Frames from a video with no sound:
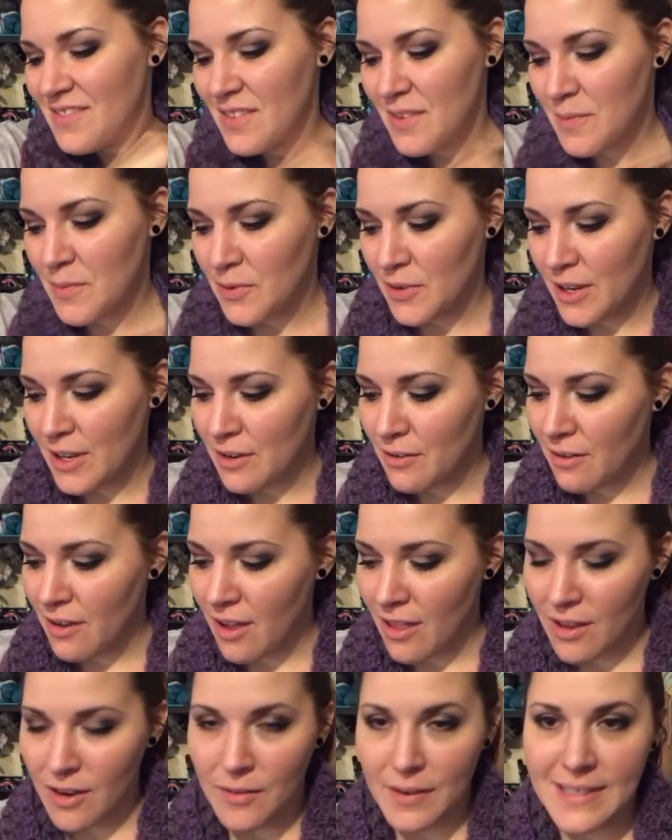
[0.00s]
merino
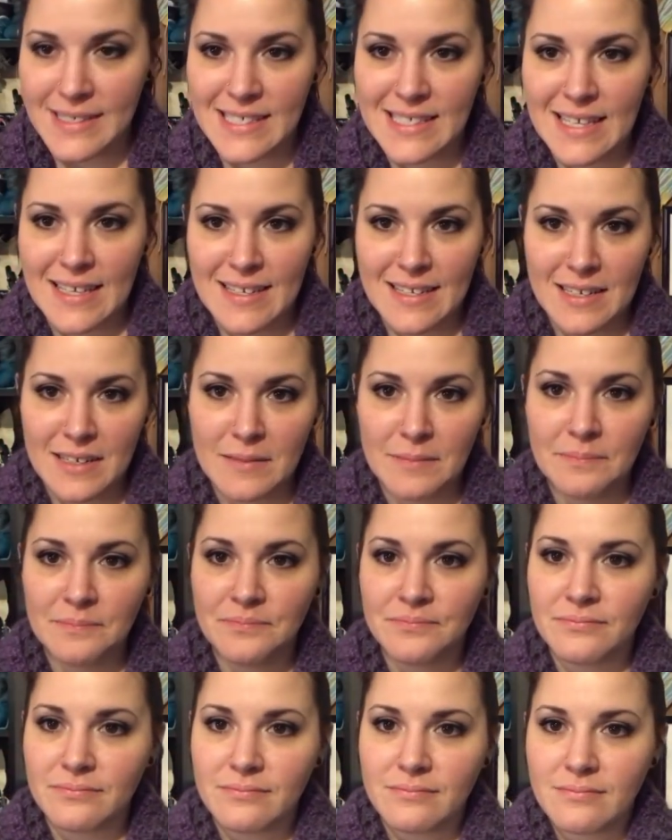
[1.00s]
colorways as I did them.
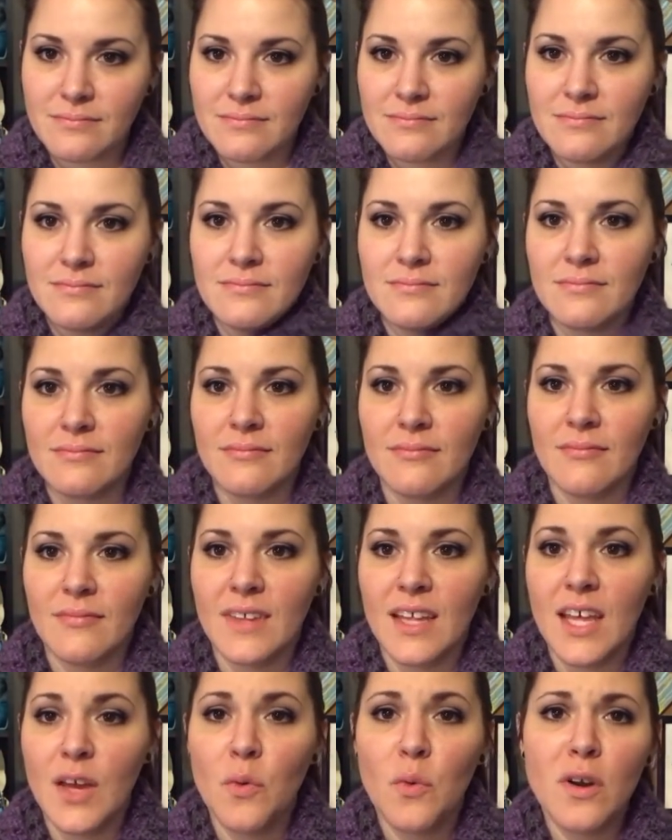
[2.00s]

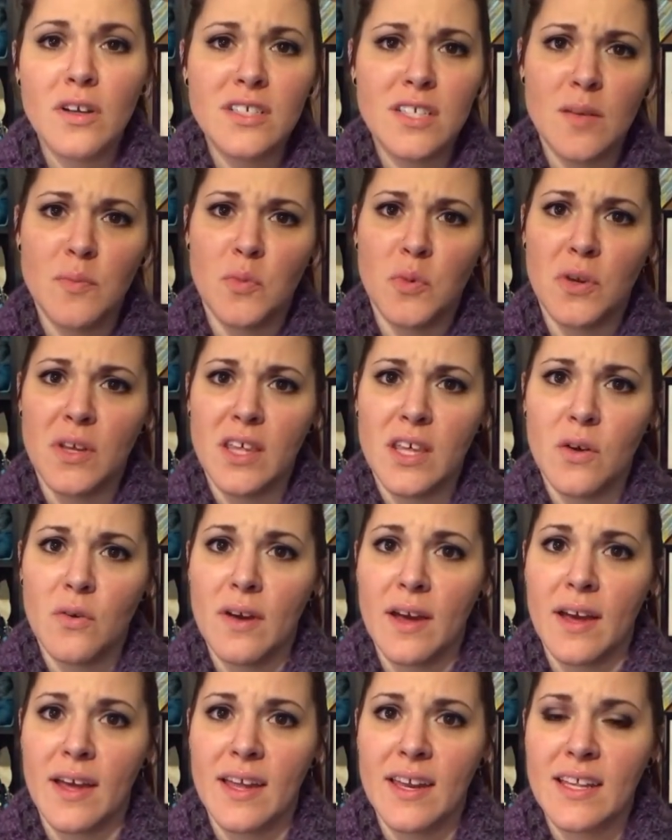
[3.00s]
It worked up really
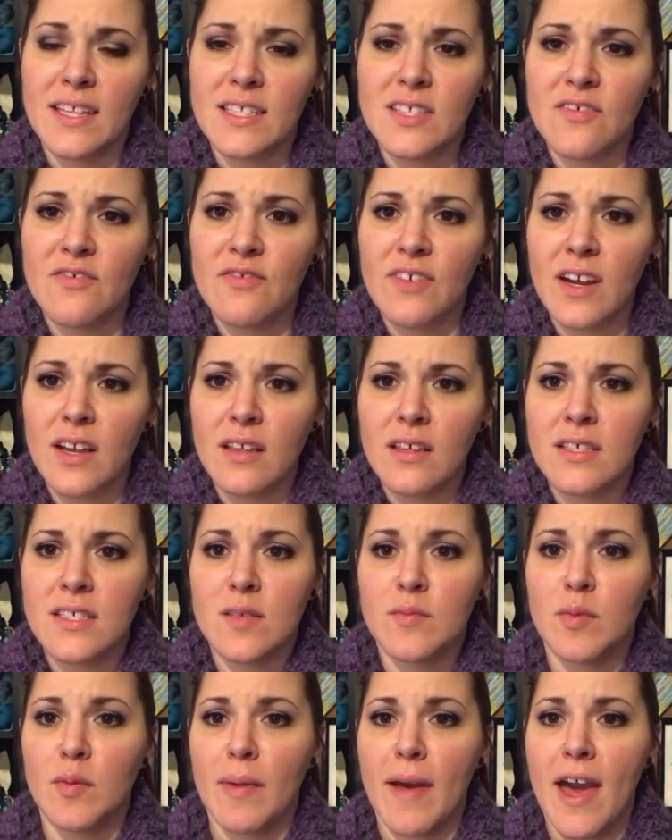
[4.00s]
quick, and it's a fairly
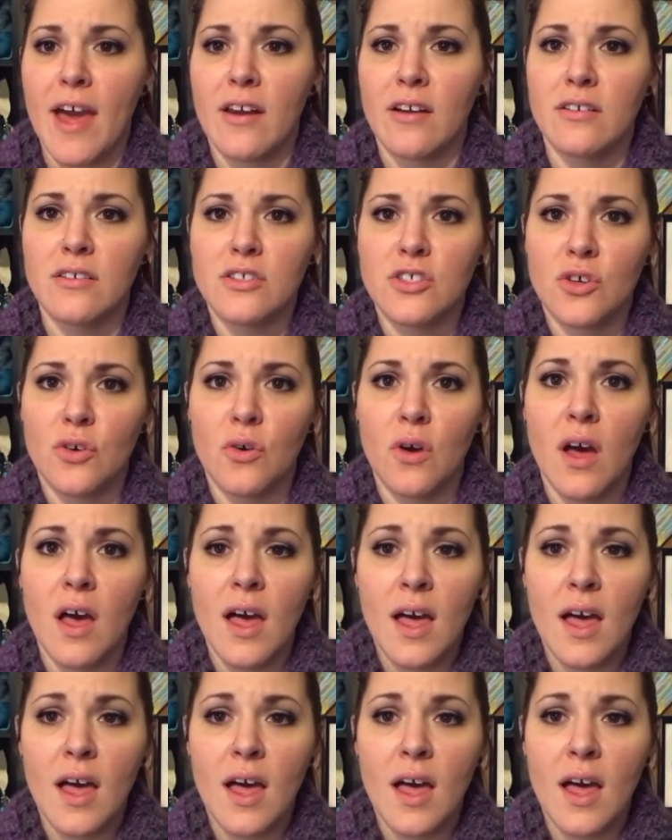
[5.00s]
simple pattern, so